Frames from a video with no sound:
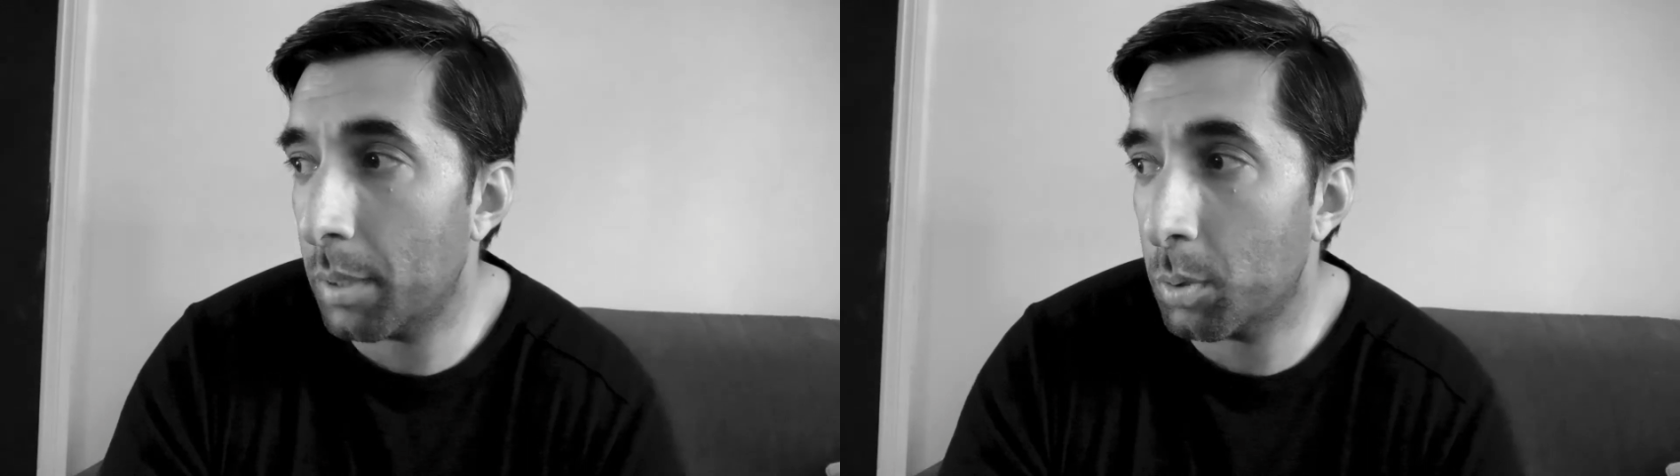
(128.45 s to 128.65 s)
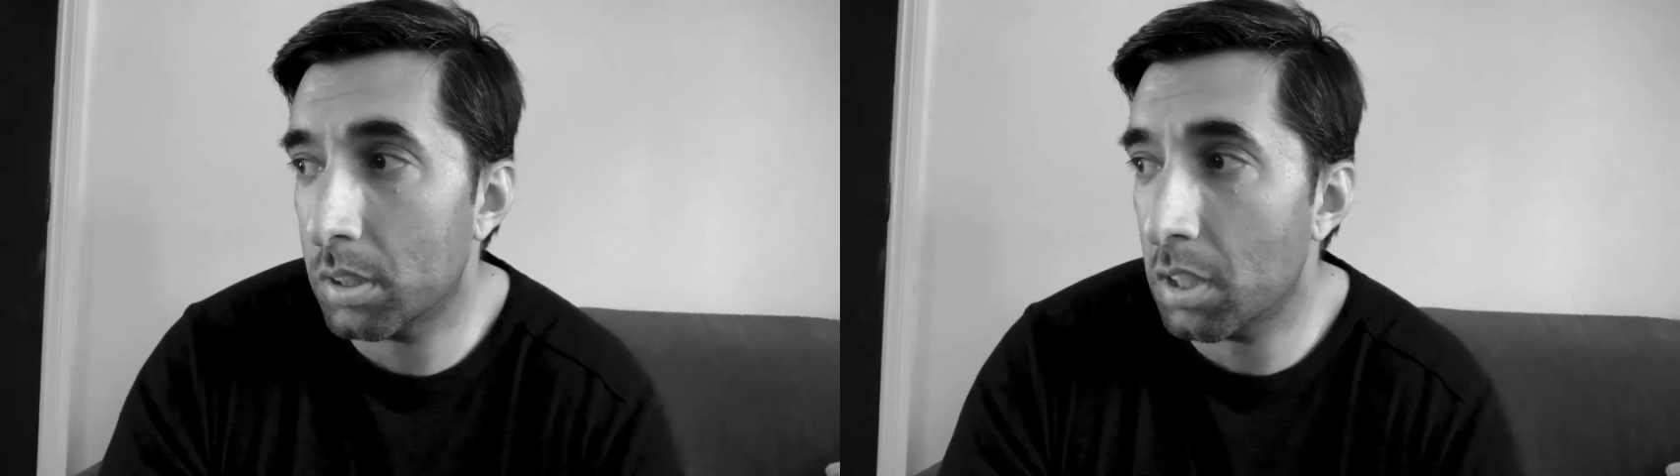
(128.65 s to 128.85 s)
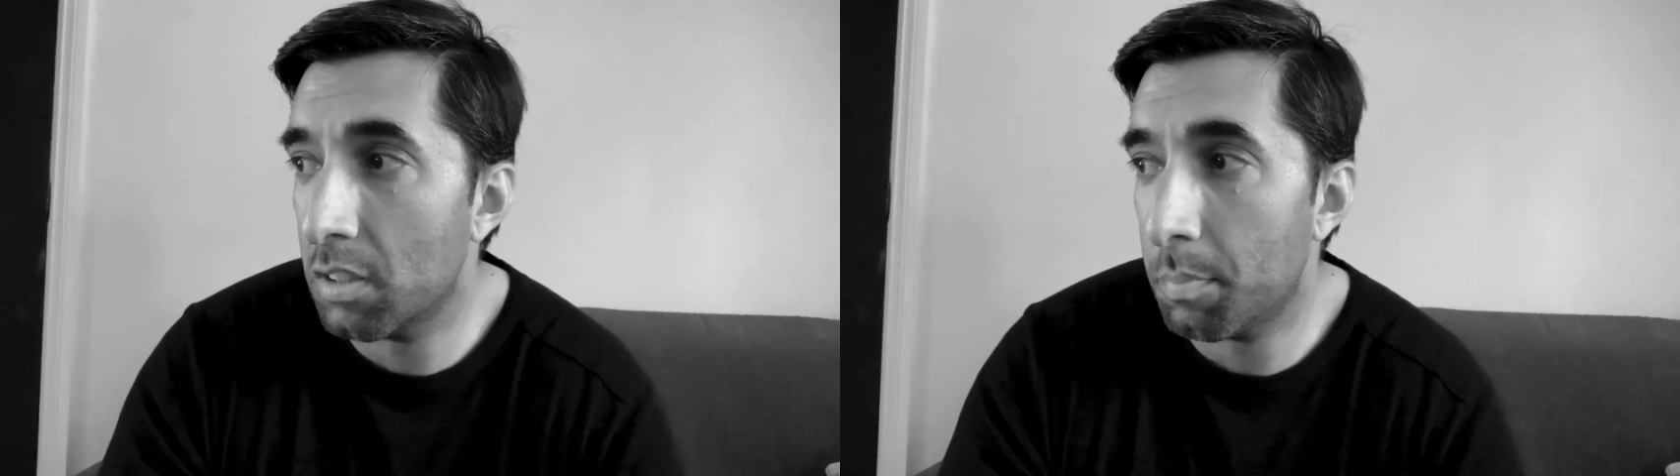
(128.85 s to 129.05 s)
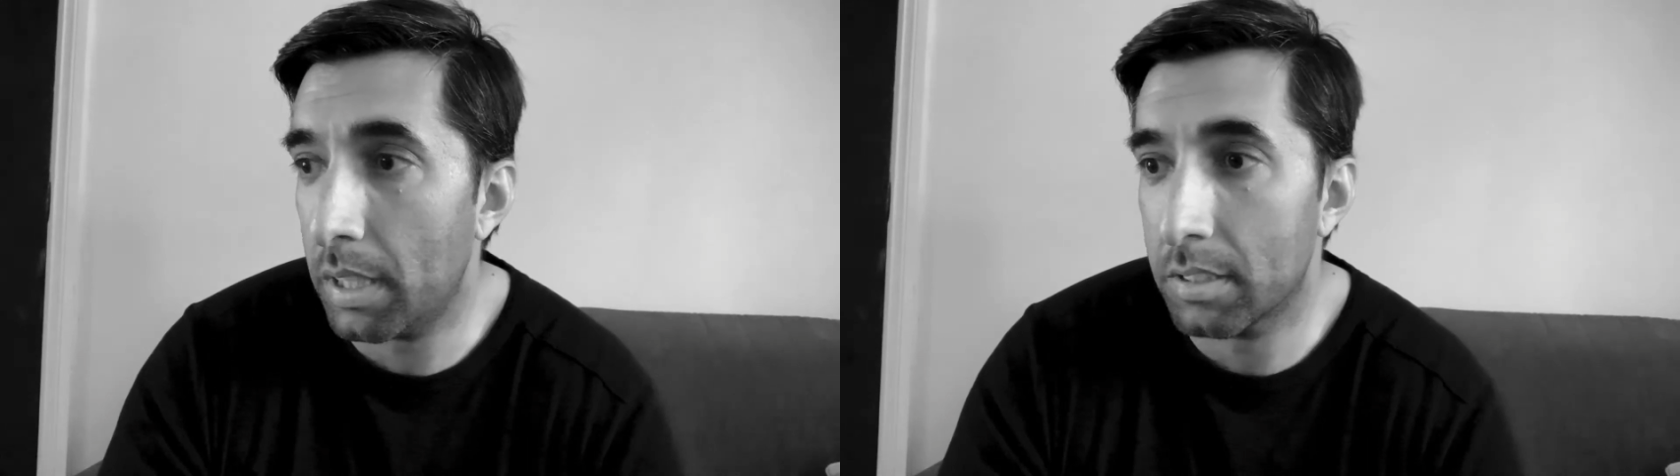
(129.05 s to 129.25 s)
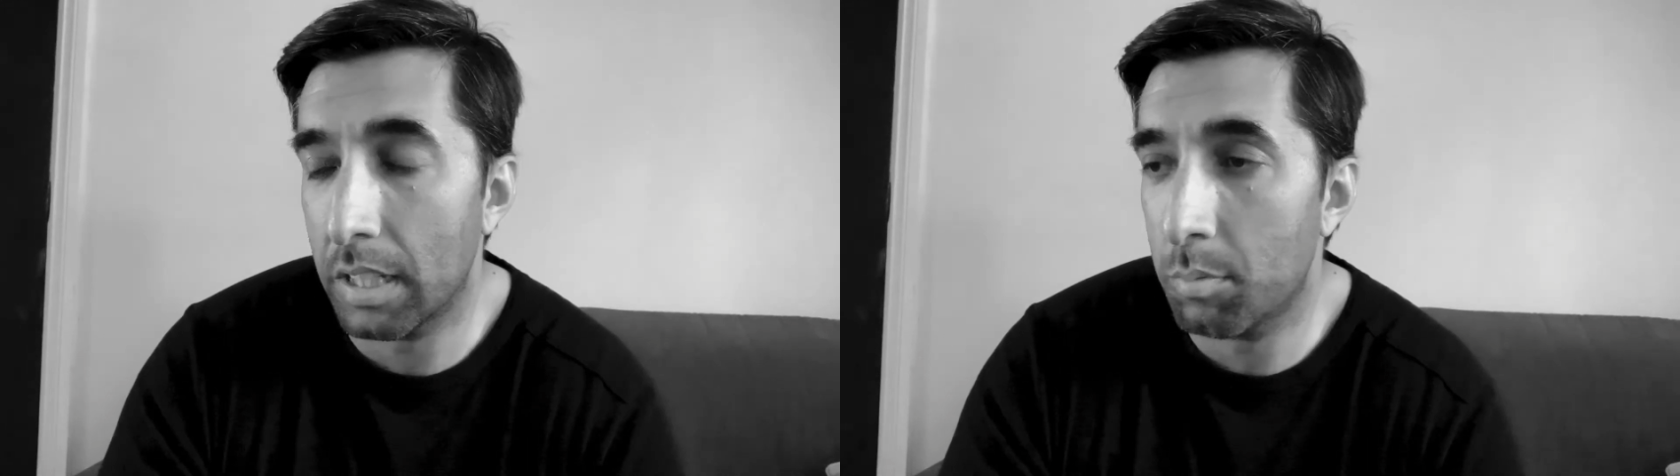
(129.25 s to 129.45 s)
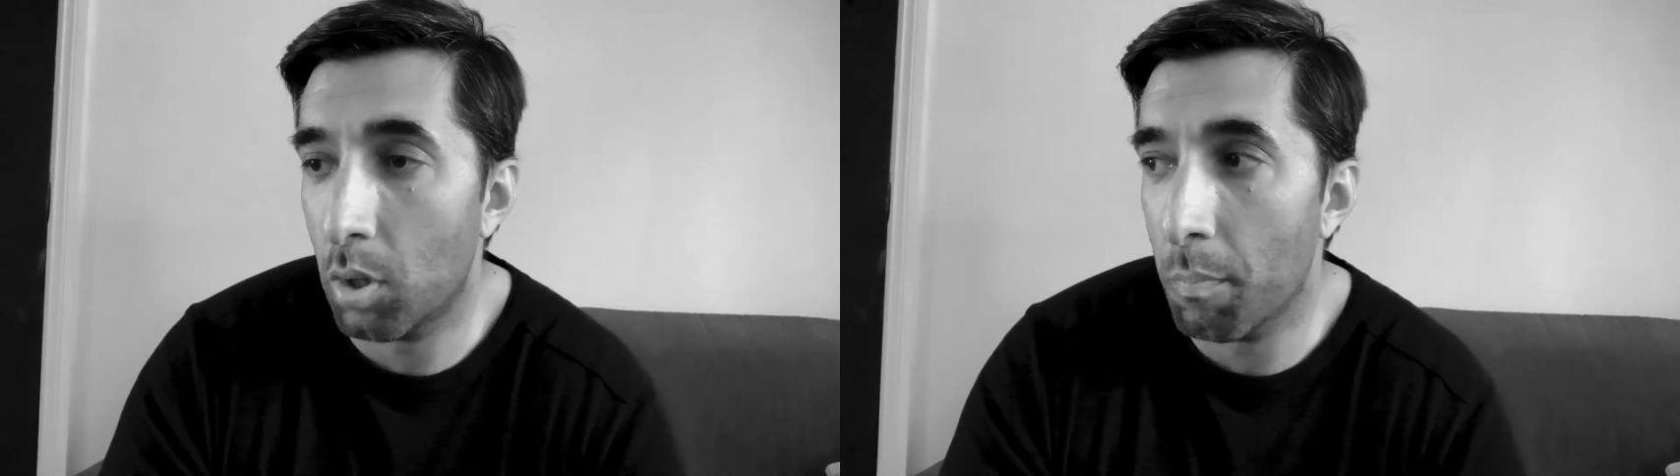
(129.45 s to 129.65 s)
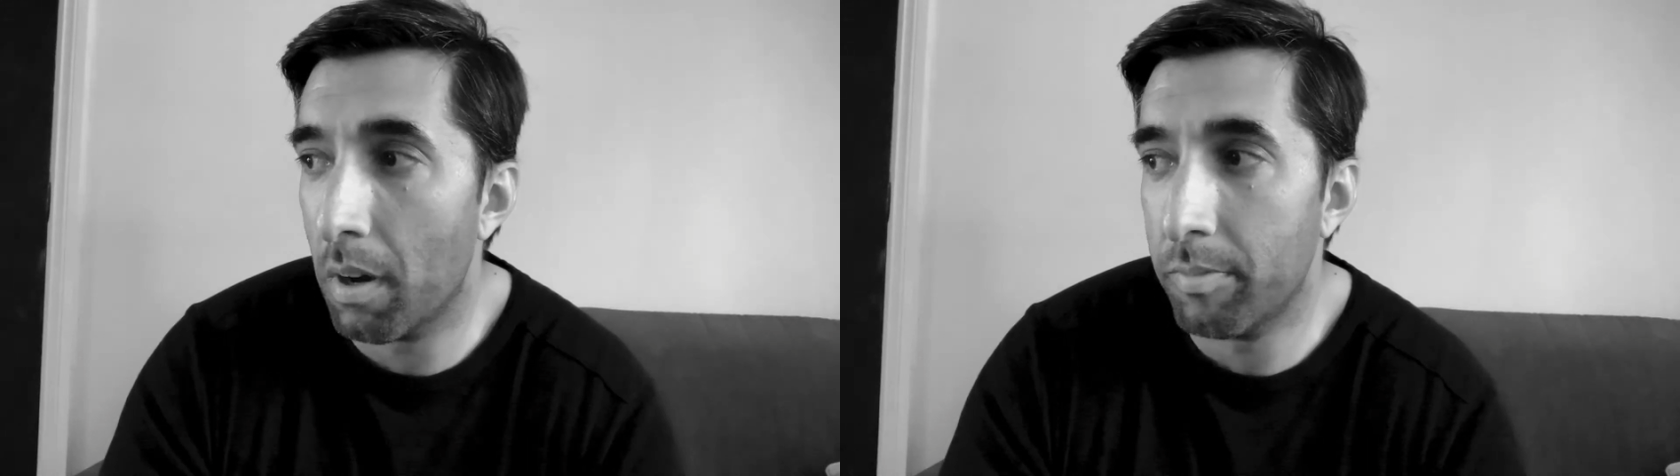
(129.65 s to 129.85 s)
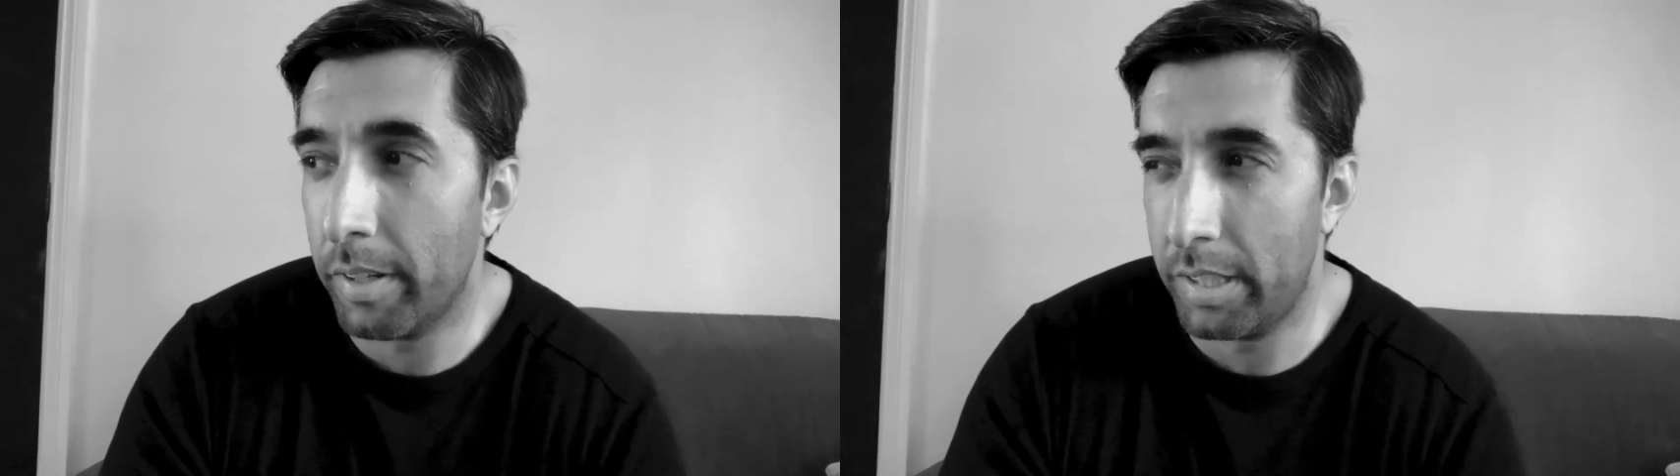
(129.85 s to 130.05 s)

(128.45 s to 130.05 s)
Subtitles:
with toothpicks anymore at buffets